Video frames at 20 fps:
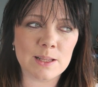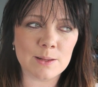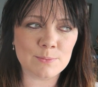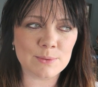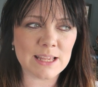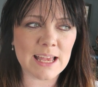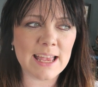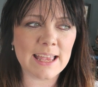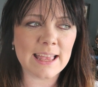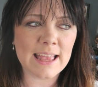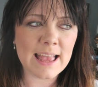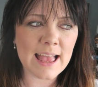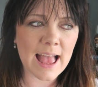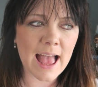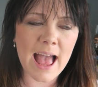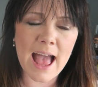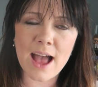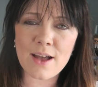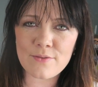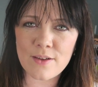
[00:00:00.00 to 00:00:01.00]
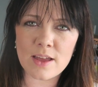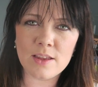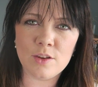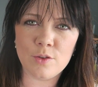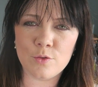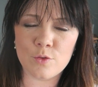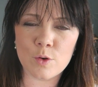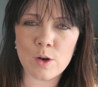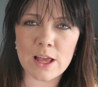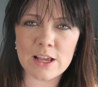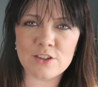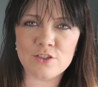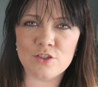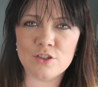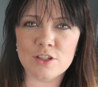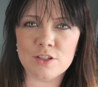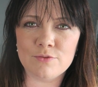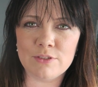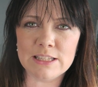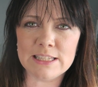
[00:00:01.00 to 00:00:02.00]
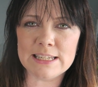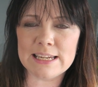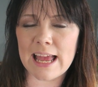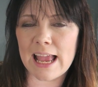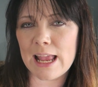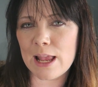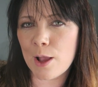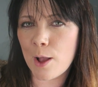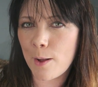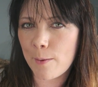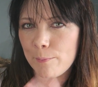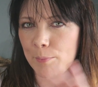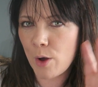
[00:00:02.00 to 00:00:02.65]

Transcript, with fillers: I'm saying have any of your lecturers written a